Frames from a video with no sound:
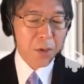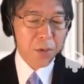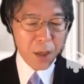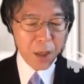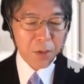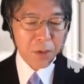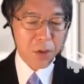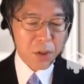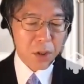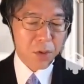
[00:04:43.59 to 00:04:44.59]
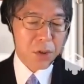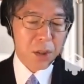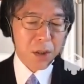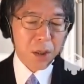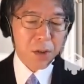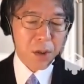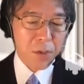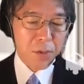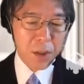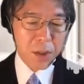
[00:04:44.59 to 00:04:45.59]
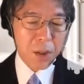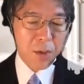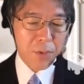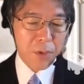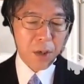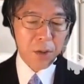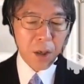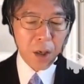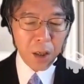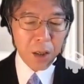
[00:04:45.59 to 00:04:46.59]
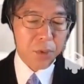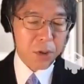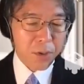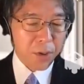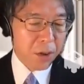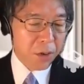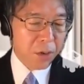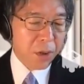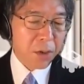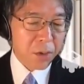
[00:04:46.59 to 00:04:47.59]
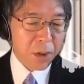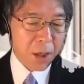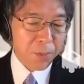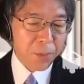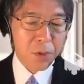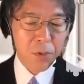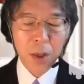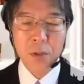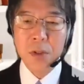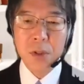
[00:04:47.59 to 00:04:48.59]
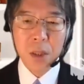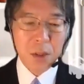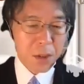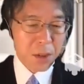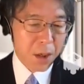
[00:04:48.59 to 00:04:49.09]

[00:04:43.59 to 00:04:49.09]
while Yoshiko's index theories cover an arbitrary unique gapped ground state.